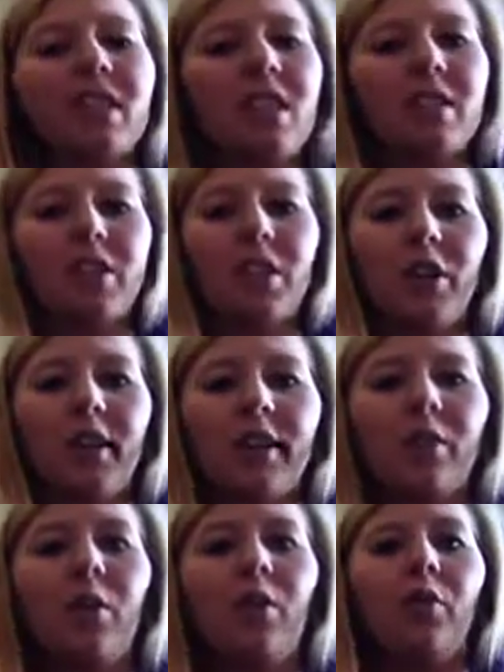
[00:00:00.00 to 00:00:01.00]
it's a good end
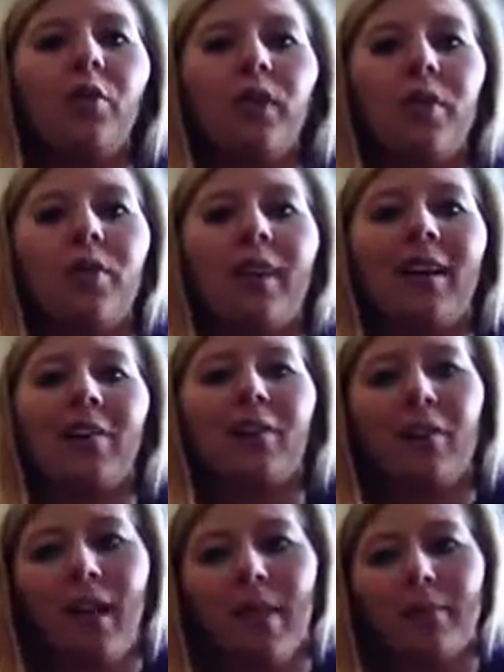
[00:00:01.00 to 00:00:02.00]
goal for you and for
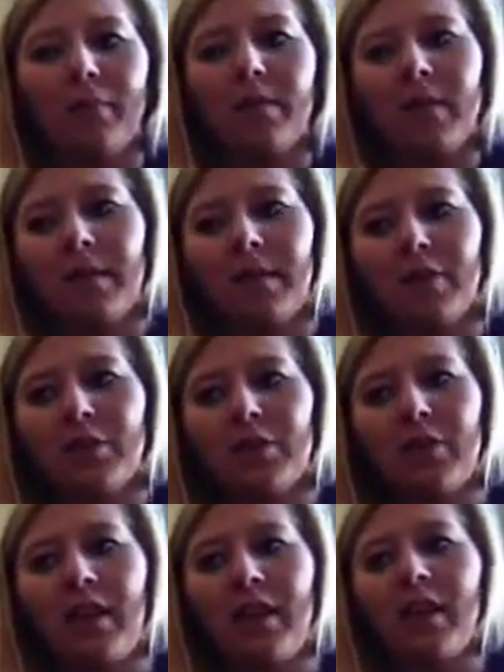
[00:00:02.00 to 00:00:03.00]
them, to make
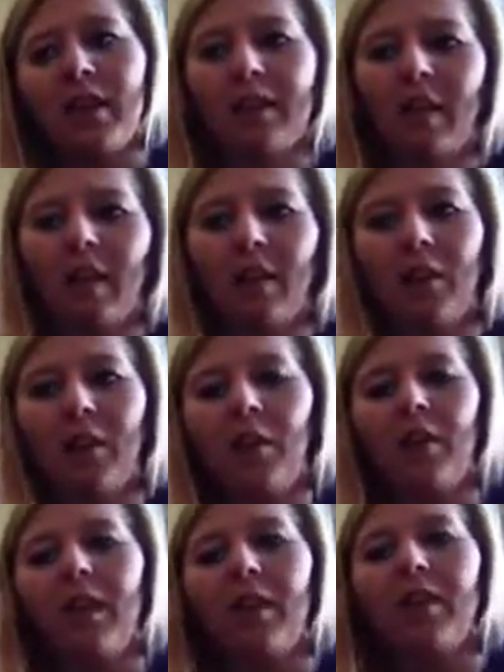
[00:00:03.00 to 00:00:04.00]
sure that like they all
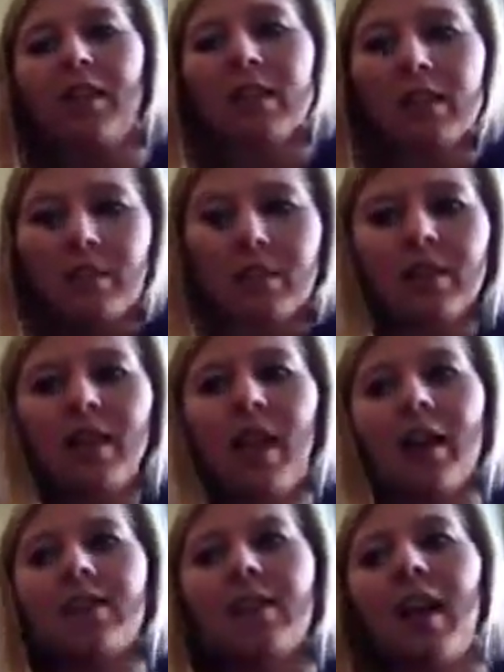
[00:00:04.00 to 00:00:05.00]
know that this was the
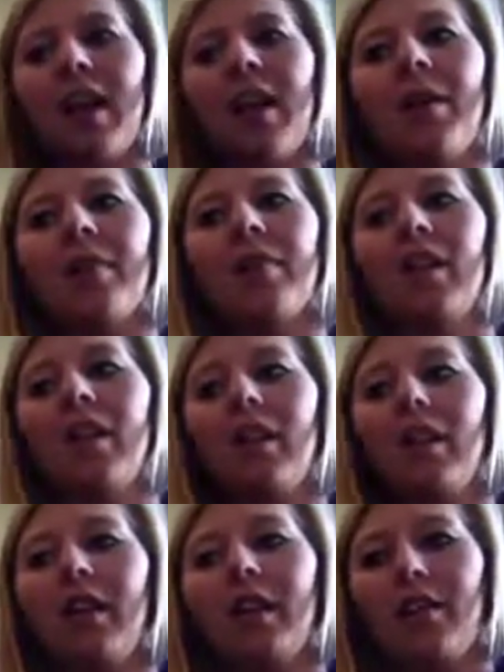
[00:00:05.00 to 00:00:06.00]
last time
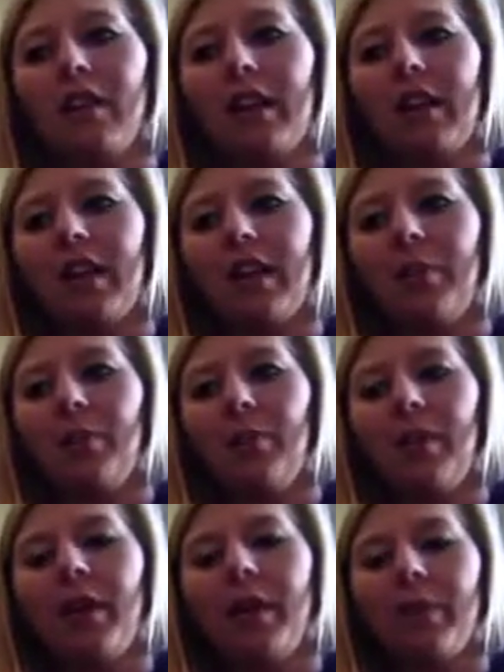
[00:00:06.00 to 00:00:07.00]
and everything.
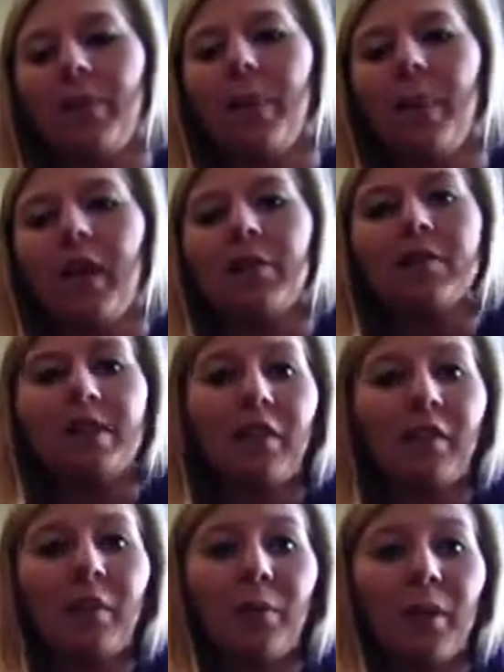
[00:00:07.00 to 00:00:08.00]
But it was
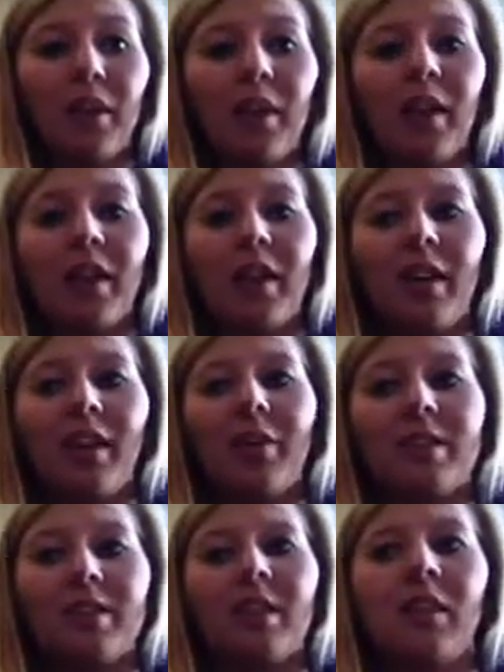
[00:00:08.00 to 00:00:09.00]
definitely worth it, and
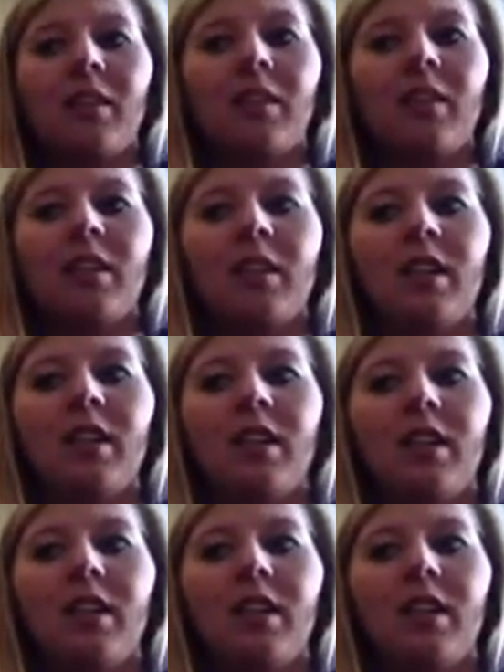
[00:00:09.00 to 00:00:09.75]
it's definitely